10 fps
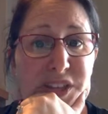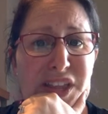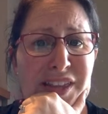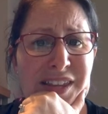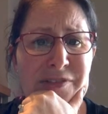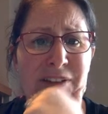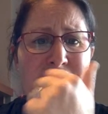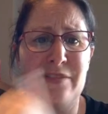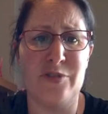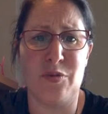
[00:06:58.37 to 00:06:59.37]
And the
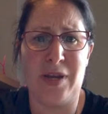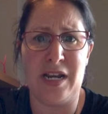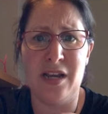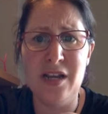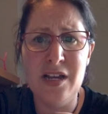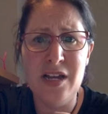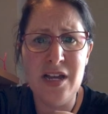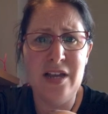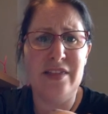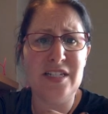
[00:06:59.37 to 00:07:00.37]
affective domain.
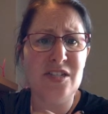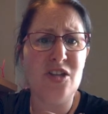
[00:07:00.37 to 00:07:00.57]
This is